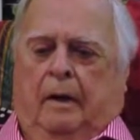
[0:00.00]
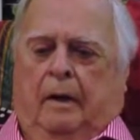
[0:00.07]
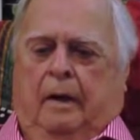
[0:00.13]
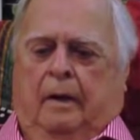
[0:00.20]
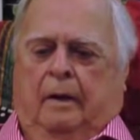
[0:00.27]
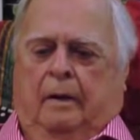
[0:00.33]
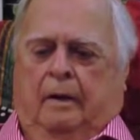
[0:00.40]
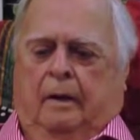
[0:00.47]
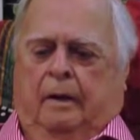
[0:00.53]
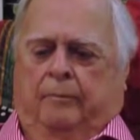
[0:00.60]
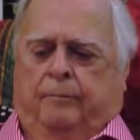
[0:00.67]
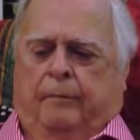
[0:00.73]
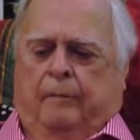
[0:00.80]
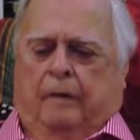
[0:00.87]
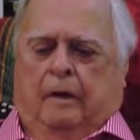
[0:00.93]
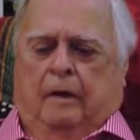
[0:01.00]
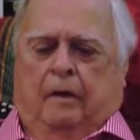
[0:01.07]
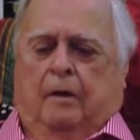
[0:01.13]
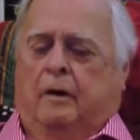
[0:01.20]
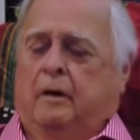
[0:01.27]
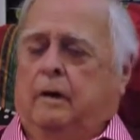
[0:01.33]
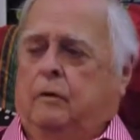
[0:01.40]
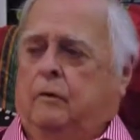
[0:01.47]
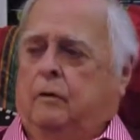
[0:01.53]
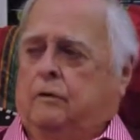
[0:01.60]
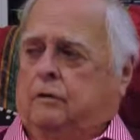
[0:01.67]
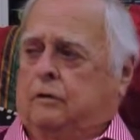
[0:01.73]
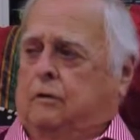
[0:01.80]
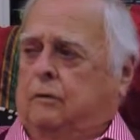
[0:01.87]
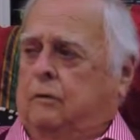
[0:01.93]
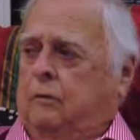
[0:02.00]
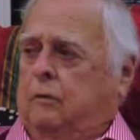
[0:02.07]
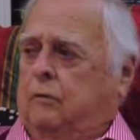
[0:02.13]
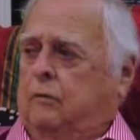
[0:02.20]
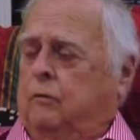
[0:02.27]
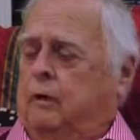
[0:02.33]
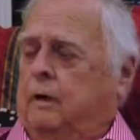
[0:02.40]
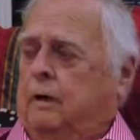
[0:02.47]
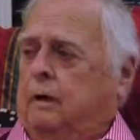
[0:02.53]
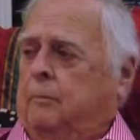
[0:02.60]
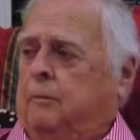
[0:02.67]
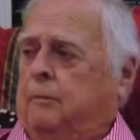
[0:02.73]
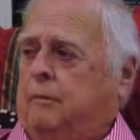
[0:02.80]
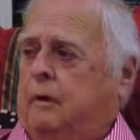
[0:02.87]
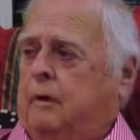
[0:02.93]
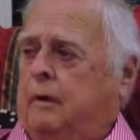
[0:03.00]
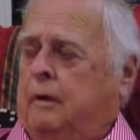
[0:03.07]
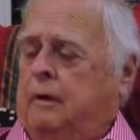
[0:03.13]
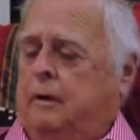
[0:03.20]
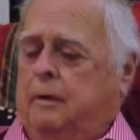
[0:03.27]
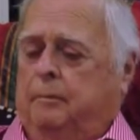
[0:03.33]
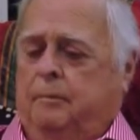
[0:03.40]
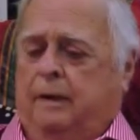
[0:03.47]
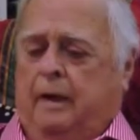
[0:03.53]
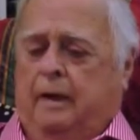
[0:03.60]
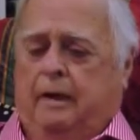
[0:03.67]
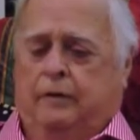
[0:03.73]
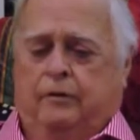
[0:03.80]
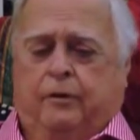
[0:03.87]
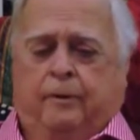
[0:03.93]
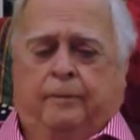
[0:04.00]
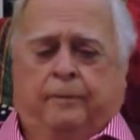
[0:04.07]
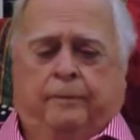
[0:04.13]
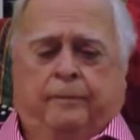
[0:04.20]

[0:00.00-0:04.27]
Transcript: and um, learning was really a, a, a pleasure.